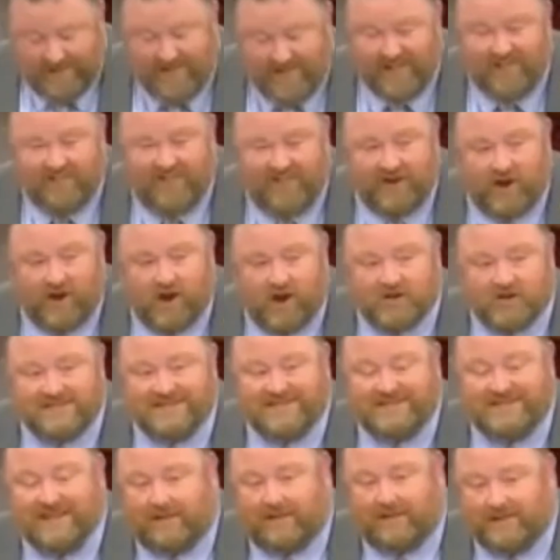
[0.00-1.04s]
There are
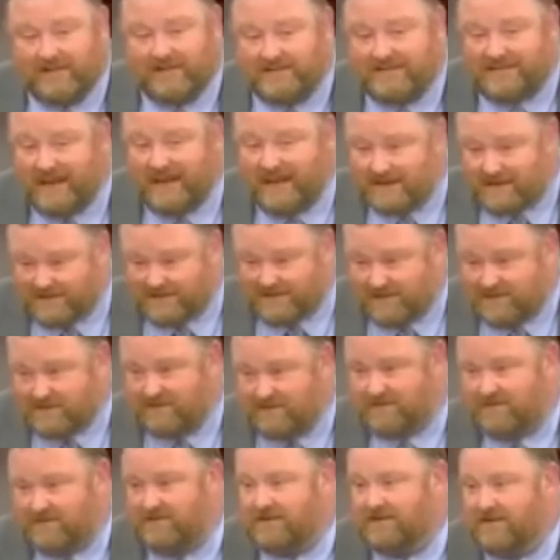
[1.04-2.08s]
7
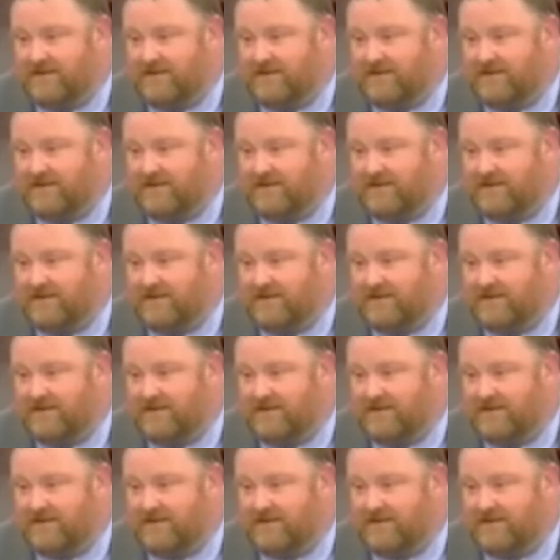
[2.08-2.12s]
Texans